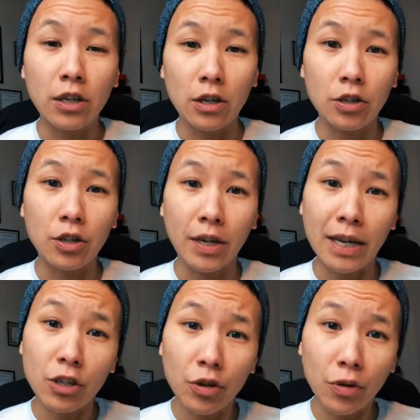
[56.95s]
dog-to-dog
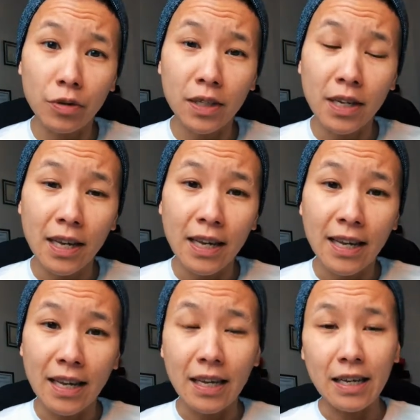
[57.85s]
intros
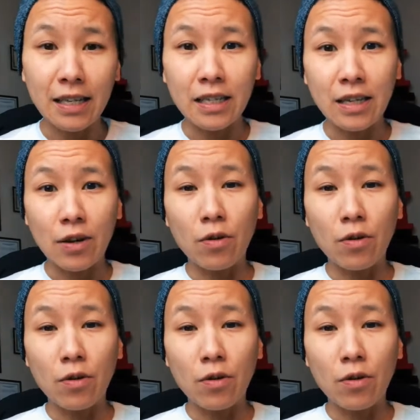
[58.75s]
is